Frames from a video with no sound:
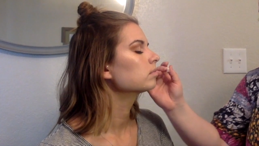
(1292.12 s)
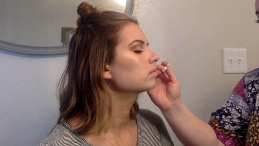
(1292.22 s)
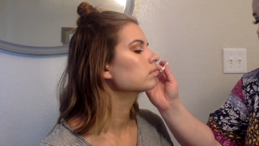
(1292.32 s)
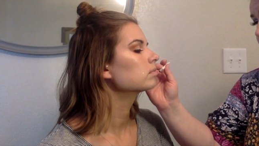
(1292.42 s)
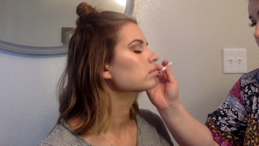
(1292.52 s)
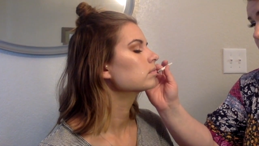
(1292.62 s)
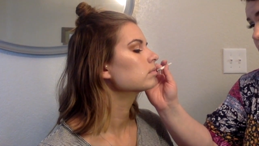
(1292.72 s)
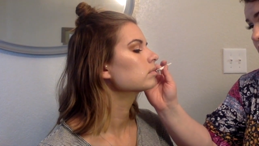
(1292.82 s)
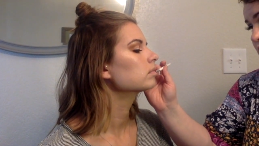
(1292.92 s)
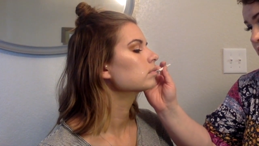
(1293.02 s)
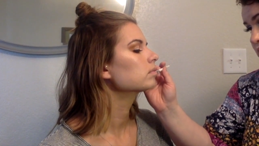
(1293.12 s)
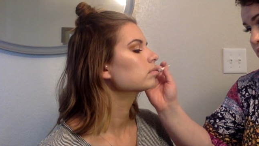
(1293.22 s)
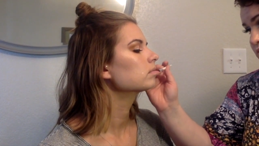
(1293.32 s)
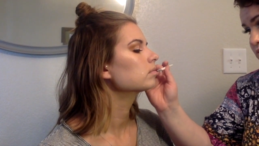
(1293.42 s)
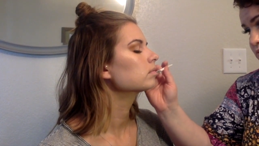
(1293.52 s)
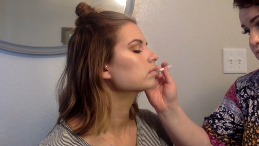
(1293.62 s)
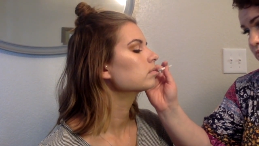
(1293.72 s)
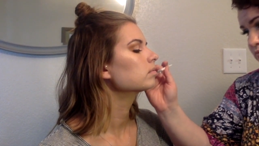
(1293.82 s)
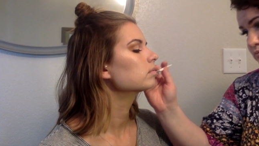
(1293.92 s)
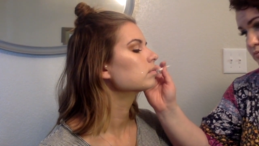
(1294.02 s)

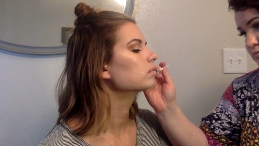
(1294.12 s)
(no one is talking)